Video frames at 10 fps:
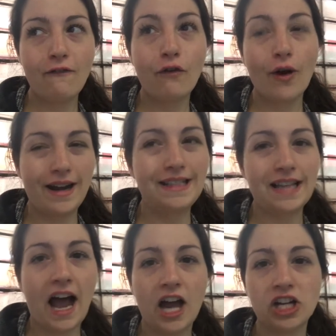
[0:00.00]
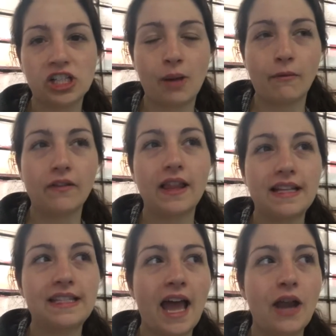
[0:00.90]
for an entire summer for
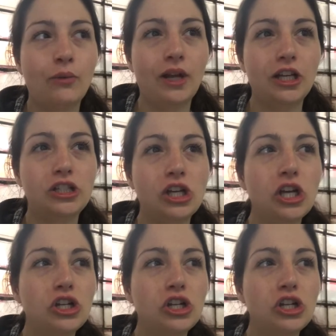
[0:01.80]
like 10 weeks.